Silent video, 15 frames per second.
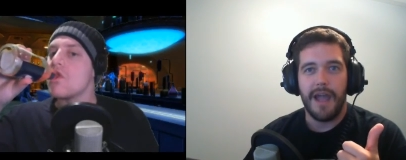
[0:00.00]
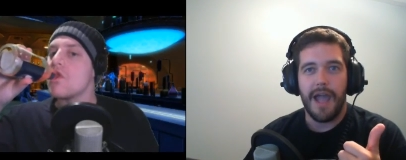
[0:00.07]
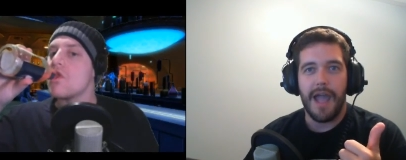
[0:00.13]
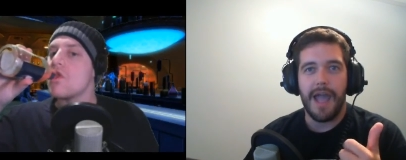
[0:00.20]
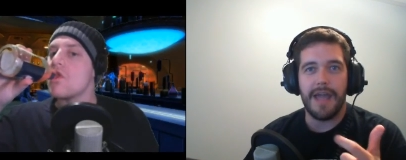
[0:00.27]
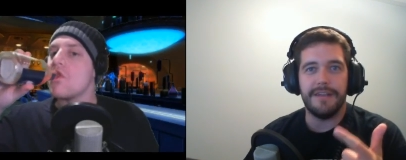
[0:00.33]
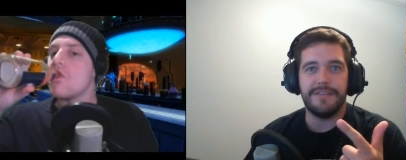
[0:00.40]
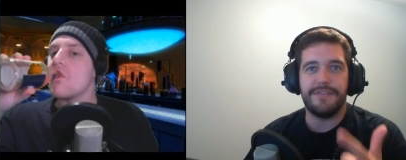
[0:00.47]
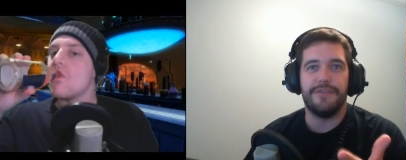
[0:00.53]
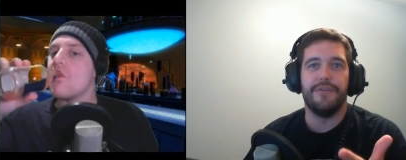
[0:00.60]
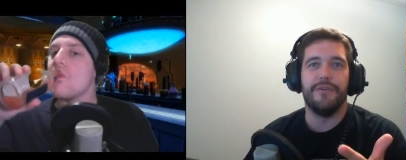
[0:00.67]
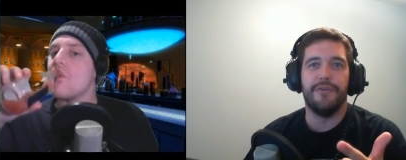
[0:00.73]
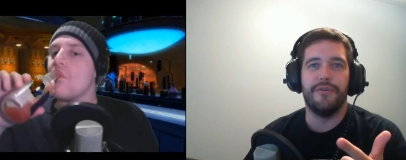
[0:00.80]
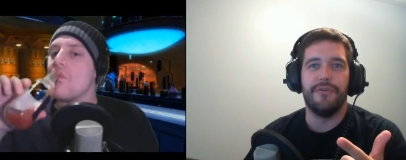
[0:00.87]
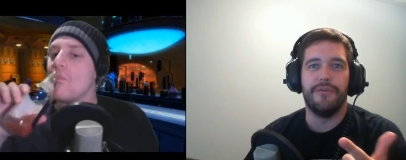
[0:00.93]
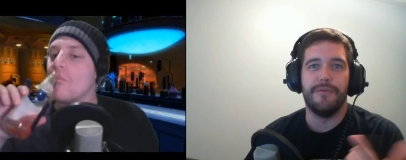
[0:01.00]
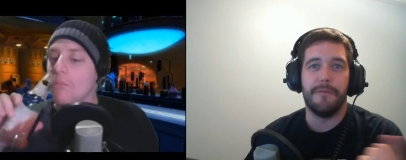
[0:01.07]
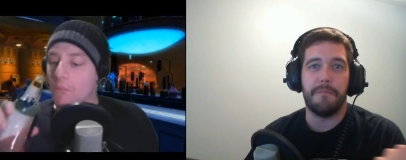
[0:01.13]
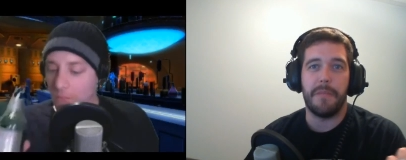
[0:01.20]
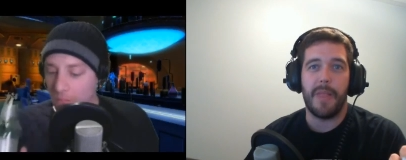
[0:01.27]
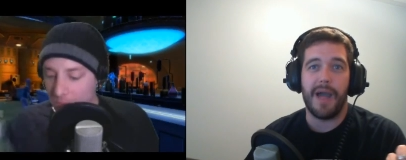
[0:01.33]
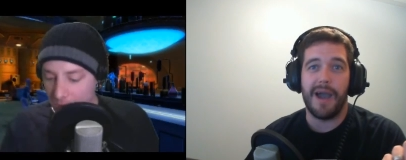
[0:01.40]
Speaker 1: And two,
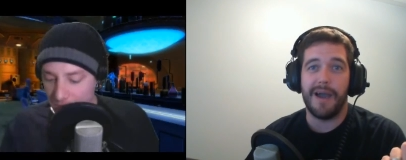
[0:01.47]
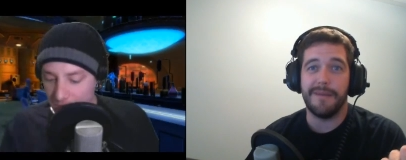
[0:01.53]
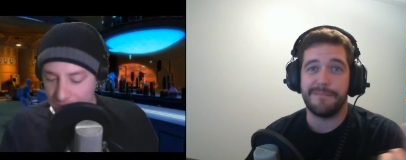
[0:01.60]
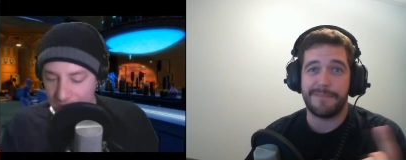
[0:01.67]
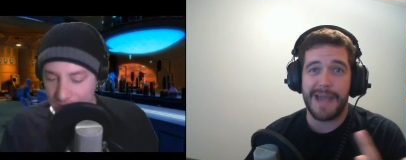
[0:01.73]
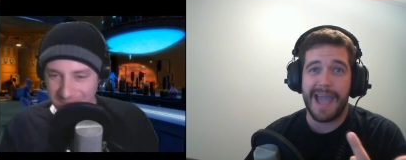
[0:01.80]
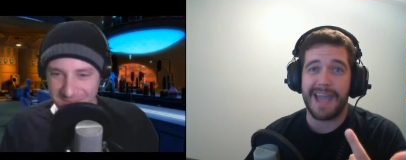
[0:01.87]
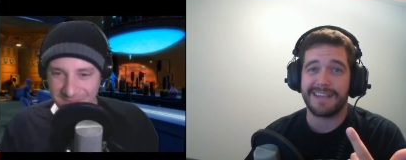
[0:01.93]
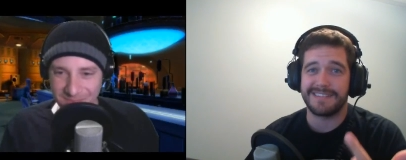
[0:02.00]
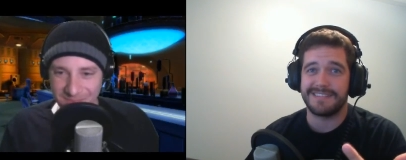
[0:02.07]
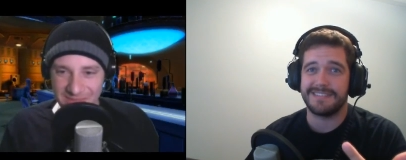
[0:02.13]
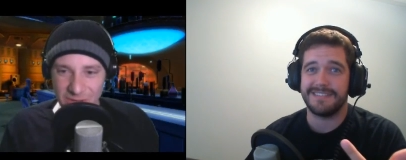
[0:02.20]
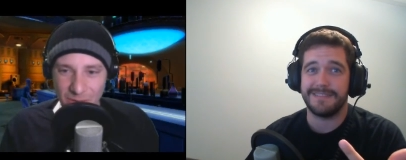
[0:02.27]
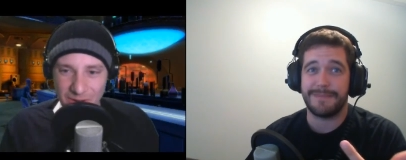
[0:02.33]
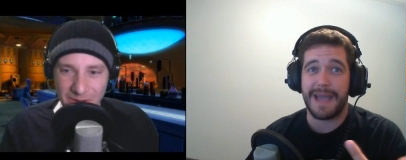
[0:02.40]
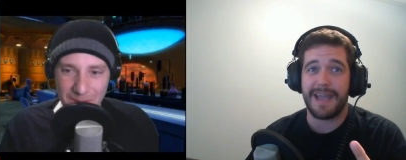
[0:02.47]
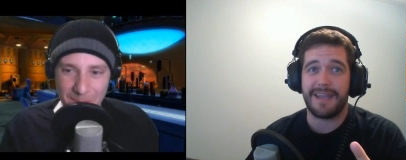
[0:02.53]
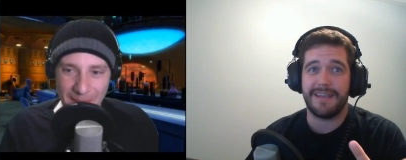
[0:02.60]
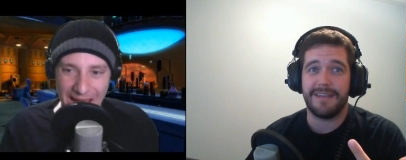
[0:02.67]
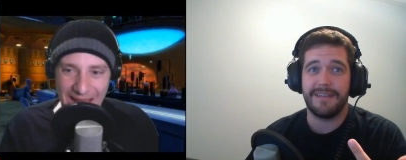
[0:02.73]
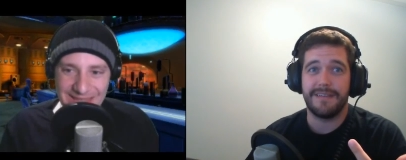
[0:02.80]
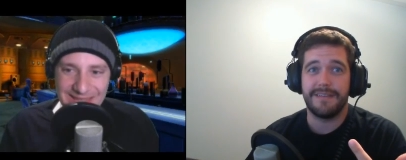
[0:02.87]
PAX. You want to go to
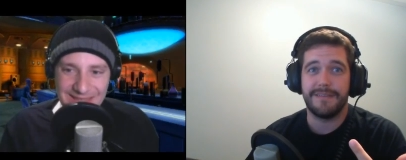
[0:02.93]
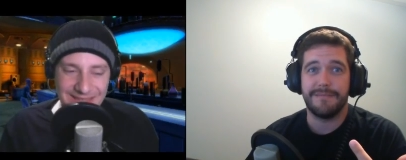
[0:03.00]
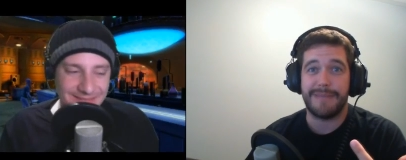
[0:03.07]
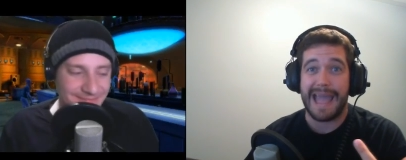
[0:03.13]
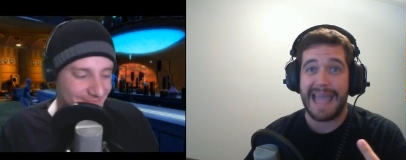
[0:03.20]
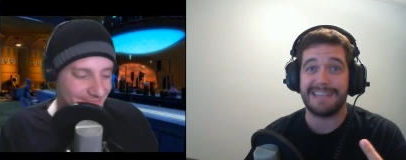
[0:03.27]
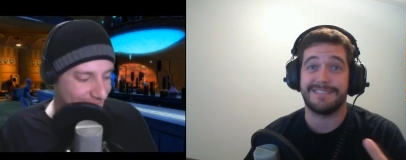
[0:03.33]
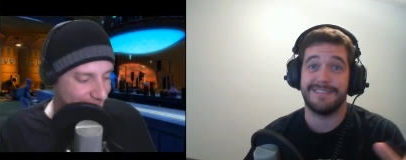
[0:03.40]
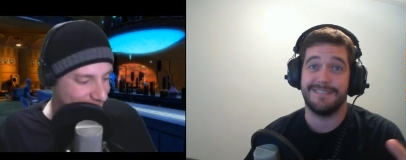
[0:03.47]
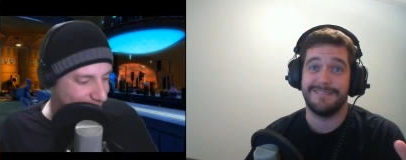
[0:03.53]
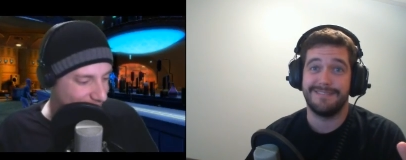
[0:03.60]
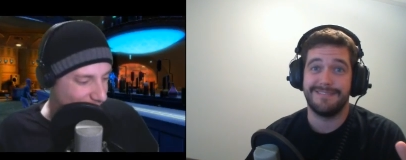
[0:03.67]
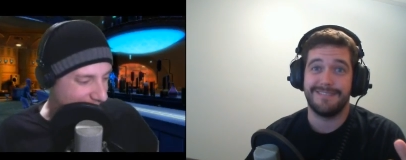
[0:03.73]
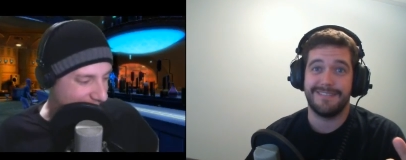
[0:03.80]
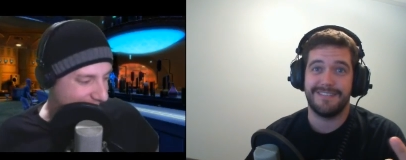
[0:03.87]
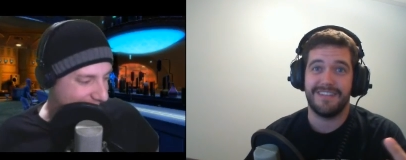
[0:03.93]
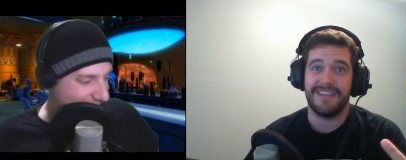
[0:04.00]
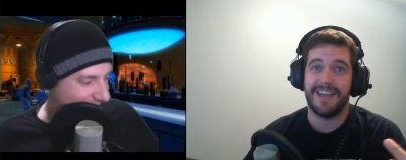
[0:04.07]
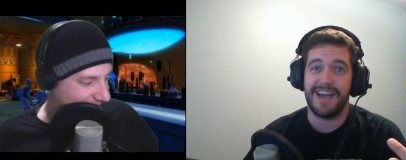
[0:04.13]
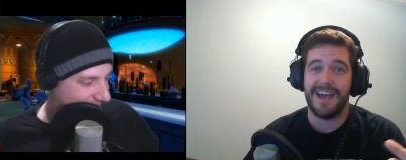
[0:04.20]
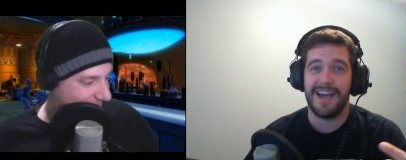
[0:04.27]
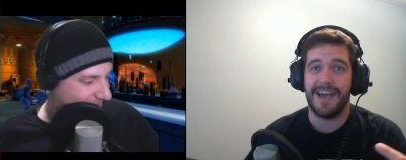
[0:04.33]
Boston? Boston. Why?
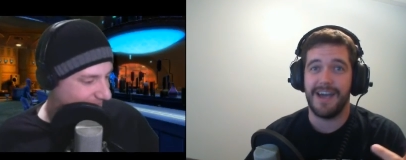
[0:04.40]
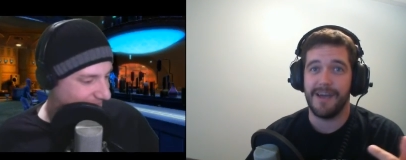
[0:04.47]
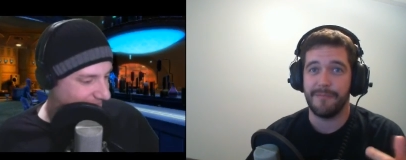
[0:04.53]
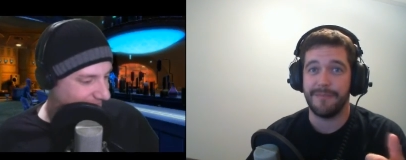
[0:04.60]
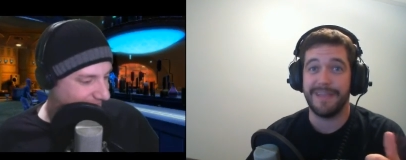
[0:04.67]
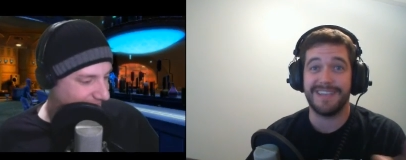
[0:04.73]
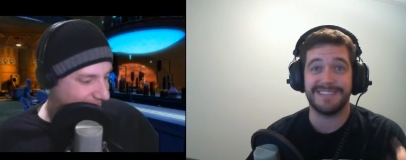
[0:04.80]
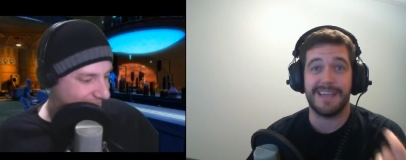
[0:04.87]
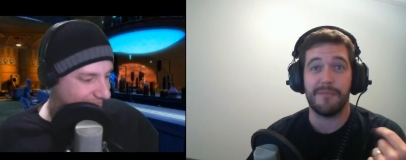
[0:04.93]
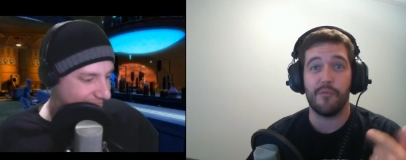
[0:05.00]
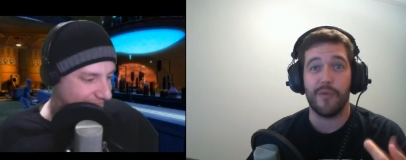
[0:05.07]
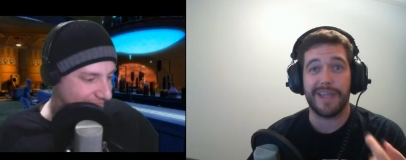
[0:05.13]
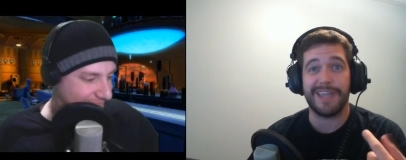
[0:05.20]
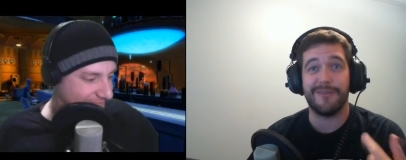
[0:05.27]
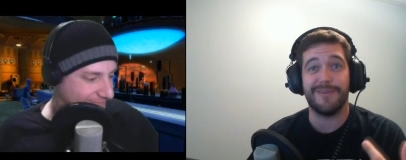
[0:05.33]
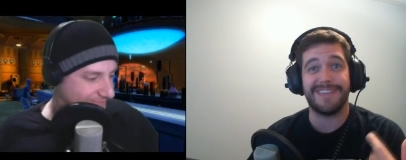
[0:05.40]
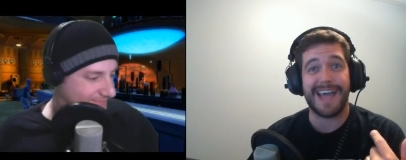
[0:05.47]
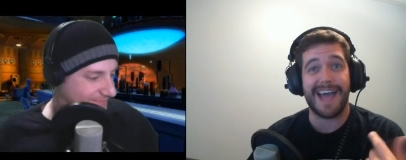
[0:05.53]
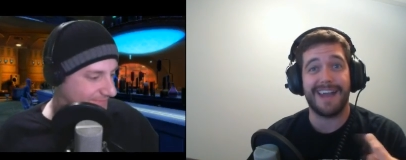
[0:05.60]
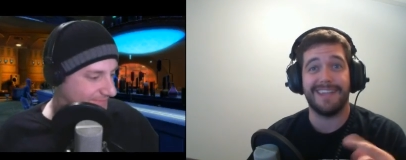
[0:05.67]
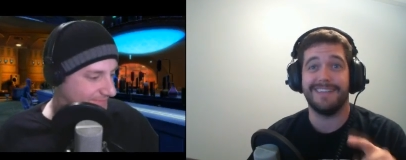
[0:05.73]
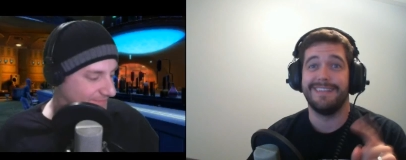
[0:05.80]
Uh, because I'm wicked
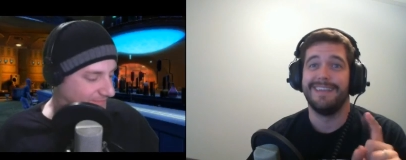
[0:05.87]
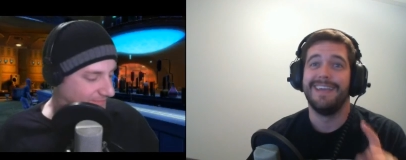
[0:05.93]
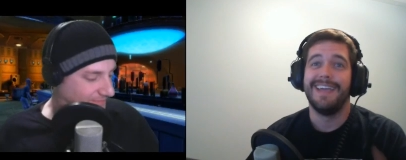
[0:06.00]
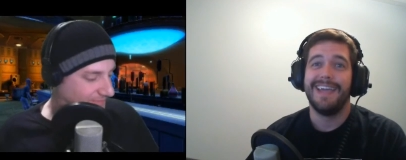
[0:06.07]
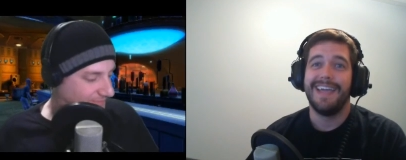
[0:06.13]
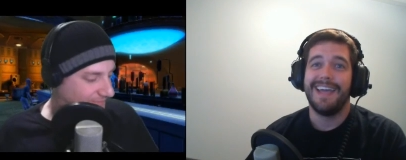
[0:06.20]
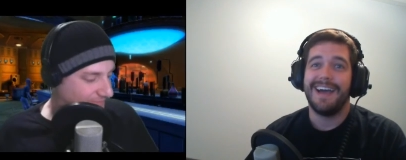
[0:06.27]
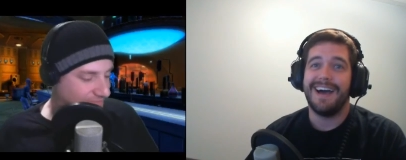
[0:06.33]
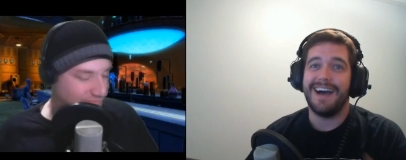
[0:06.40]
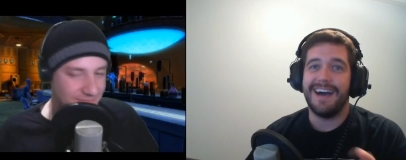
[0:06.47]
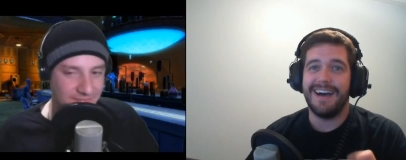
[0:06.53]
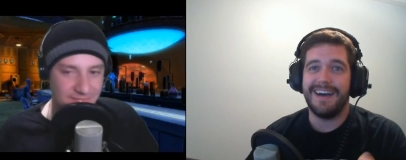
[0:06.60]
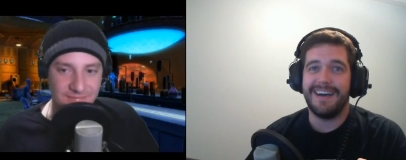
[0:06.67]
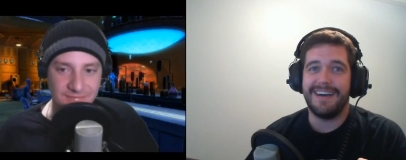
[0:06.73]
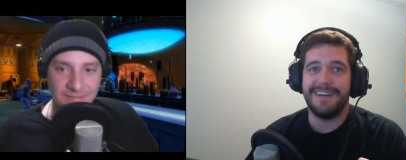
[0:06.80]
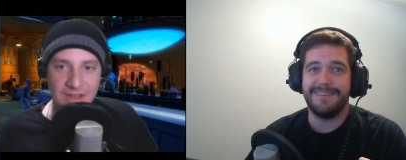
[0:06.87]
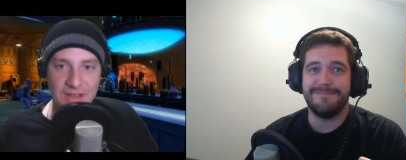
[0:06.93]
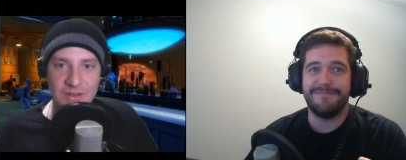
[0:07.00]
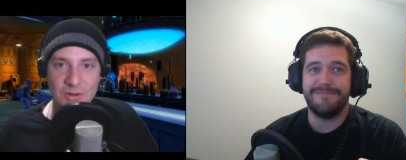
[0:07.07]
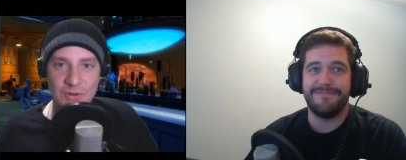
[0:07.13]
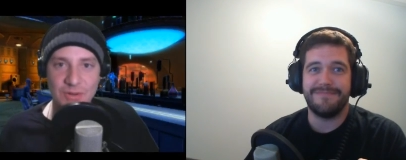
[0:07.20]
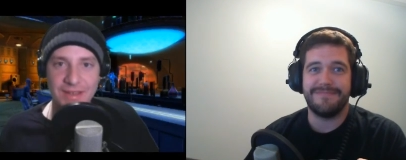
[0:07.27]
retarded.
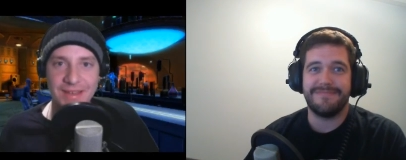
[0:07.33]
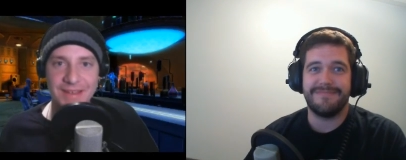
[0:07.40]
Um... Oh.